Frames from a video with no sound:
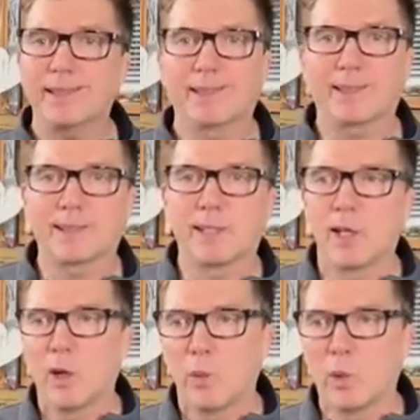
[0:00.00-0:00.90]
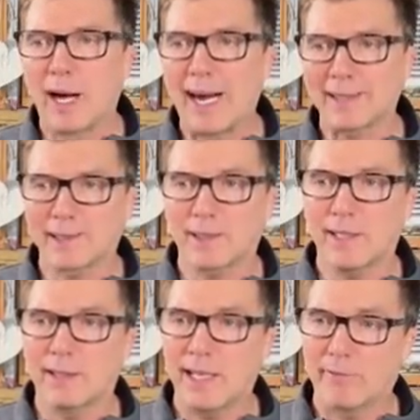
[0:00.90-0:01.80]
lights will
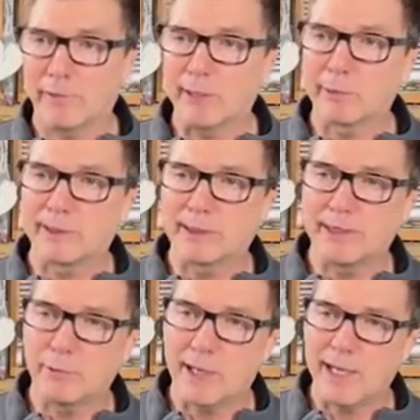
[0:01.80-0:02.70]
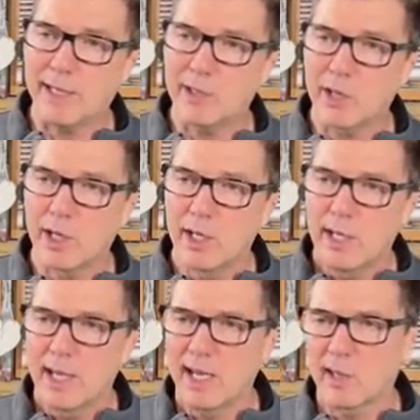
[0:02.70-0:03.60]
oscillate in that frequency range
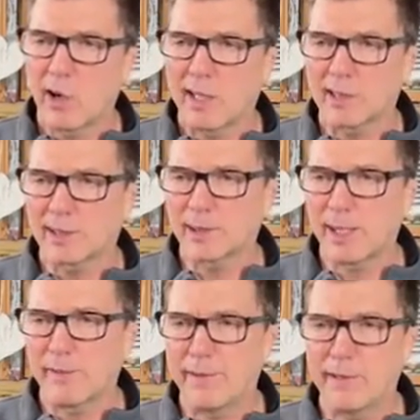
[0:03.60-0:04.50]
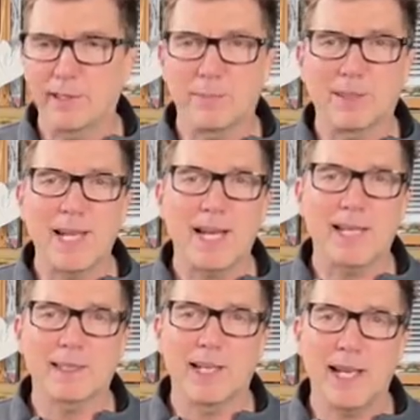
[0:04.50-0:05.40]
and cause interference, but that
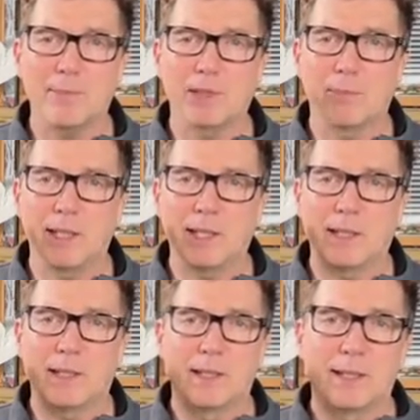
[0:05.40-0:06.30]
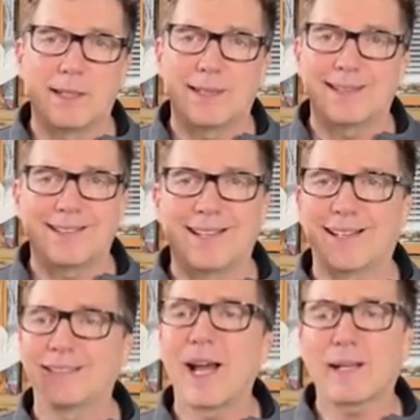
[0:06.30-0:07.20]
hasn't happened to me
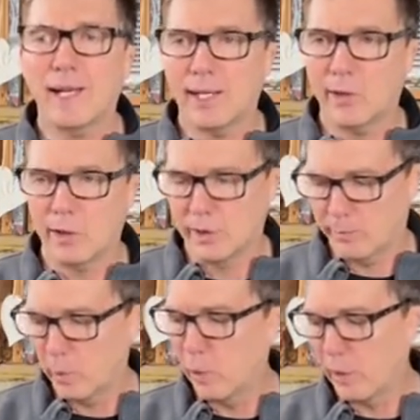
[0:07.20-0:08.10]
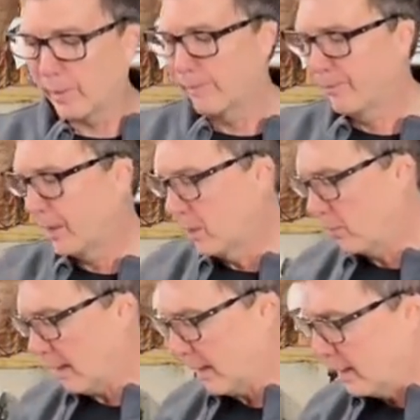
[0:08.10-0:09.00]
in a decade or more,
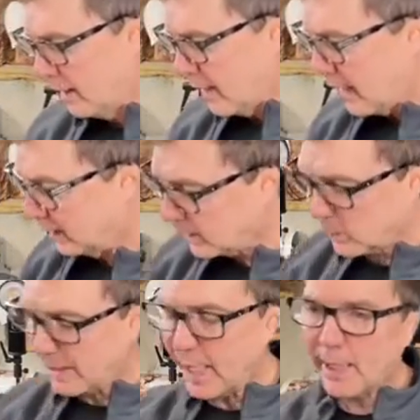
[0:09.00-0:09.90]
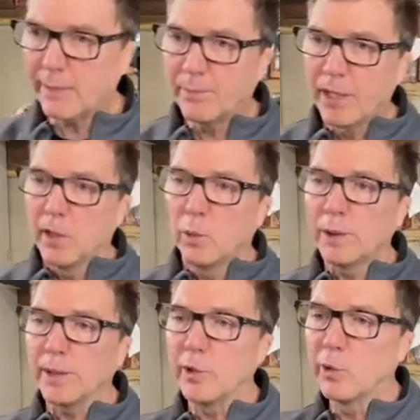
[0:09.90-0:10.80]
right? At least with Canon,
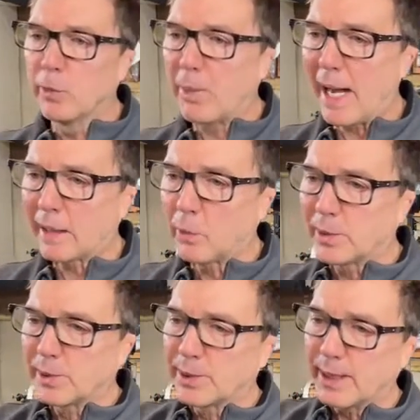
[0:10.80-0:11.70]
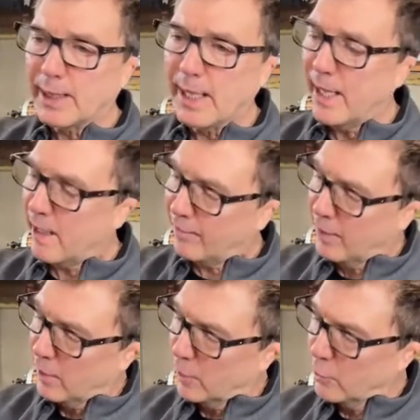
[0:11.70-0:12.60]
with the newer Pocket Wizards that they have,
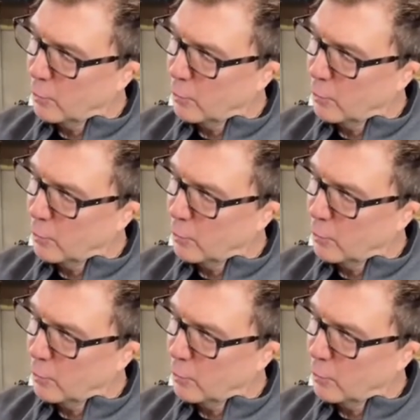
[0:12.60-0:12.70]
